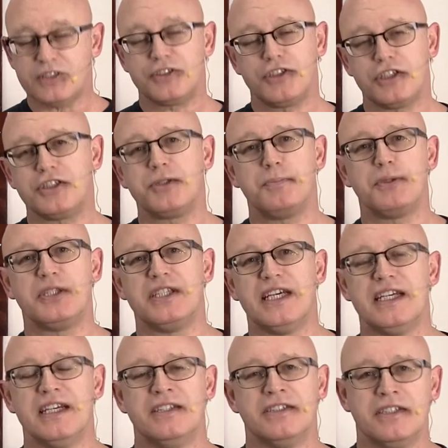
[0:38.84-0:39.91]
just to put
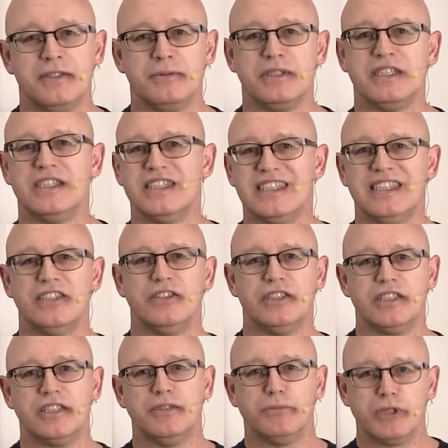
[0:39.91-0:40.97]
that out there, when it sounds
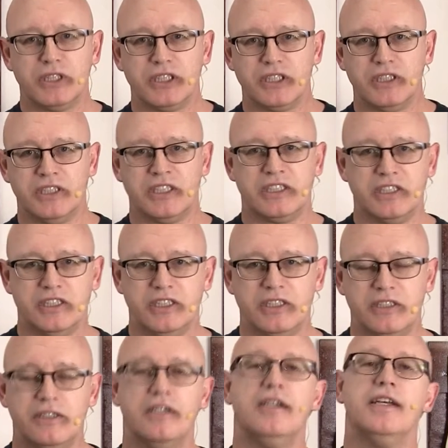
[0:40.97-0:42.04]
like I'm talking like
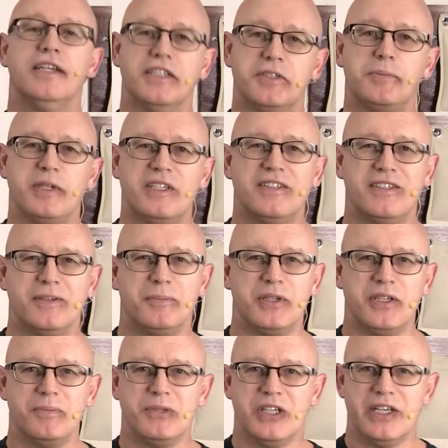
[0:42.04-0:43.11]
this, that's because
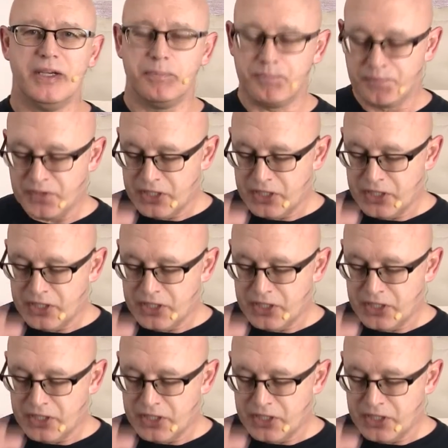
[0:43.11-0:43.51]
sometimes I am.